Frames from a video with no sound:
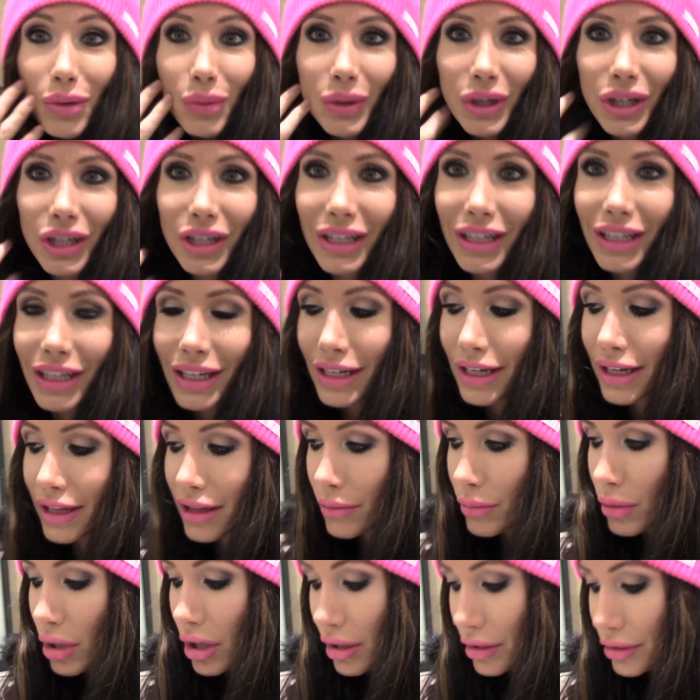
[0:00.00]
we're gonna get out of
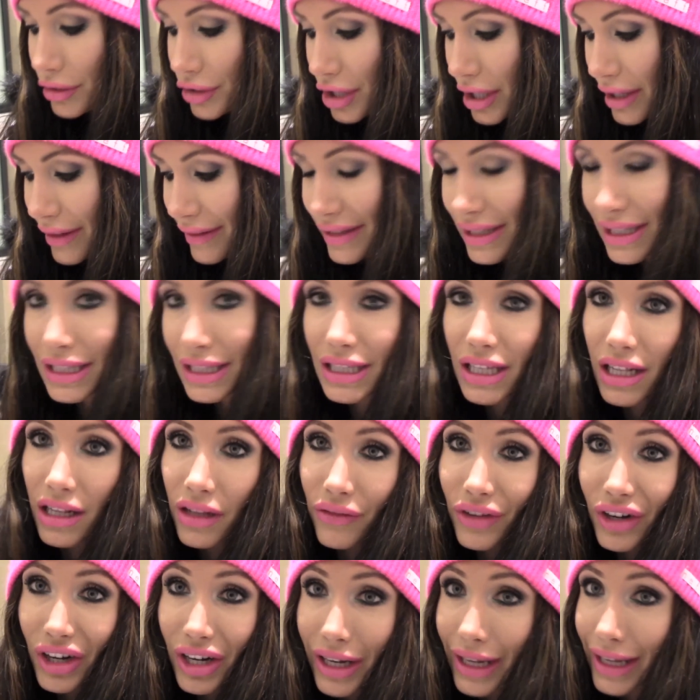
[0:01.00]
the mall. Travis is getting
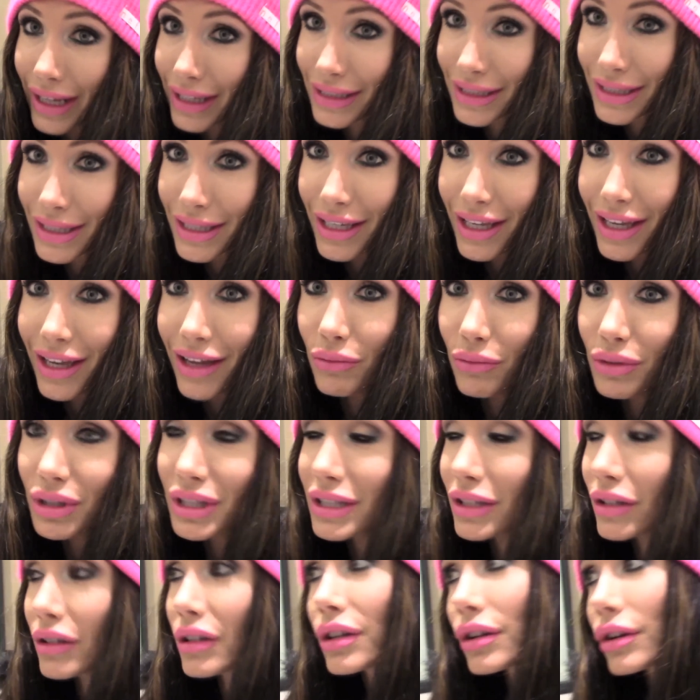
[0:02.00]
very antsy, and we
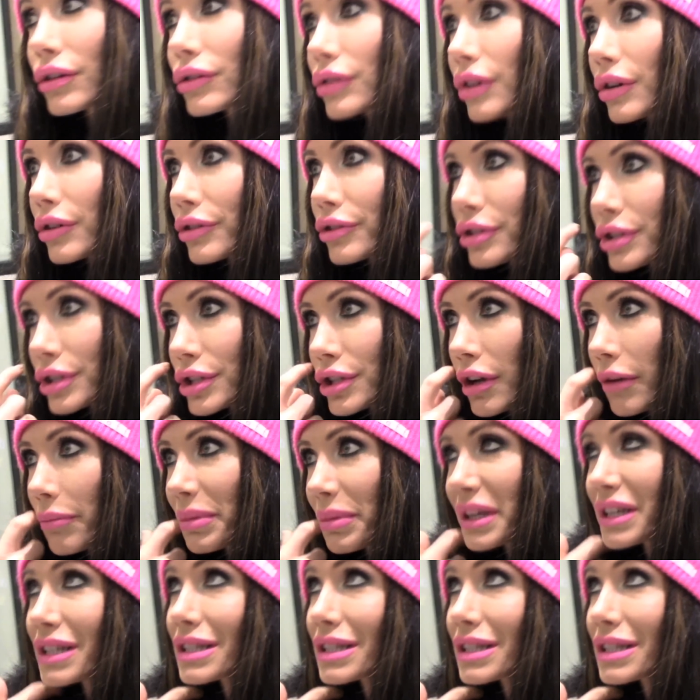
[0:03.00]
still need to go grocery shopping.